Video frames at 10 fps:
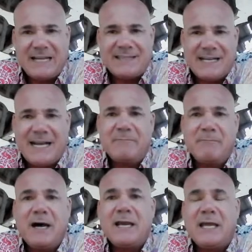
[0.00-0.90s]
got that kind of
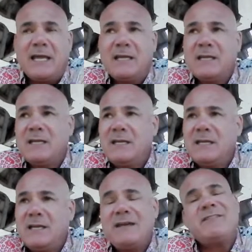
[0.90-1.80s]
money,
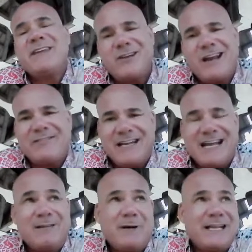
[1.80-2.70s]
even if they don't have
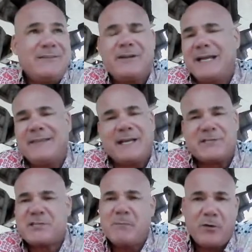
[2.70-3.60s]
that kind of money and they're getting like
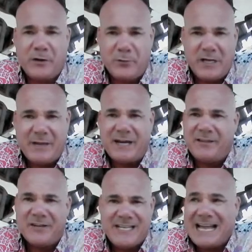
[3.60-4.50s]
a smoking rebate
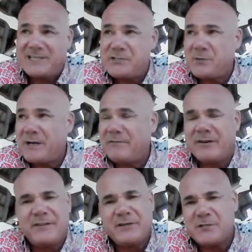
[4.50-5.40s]
on their taxes or
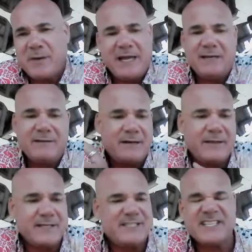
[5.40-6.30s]
whatever, and they're just paying,
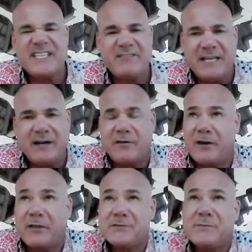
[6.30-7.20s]
like
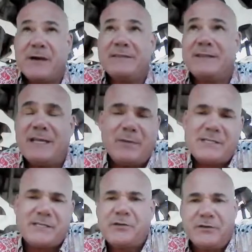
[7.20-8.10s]
$600-$800 a month, and they
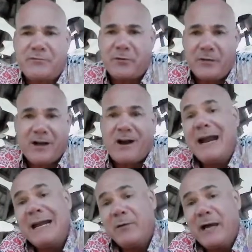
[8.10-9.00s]
basically couldn't afford the
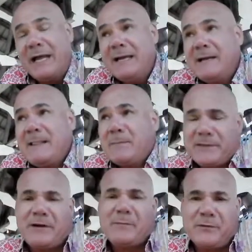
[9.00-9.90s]
car anyway,
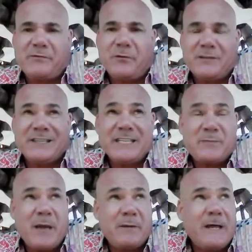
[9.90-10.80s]
but they're able to afford the
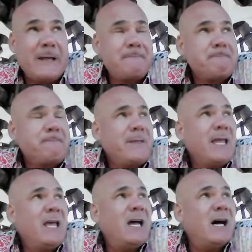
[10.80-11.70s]
lease payment on it.
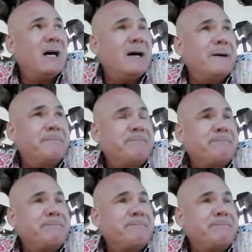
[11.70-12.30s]
I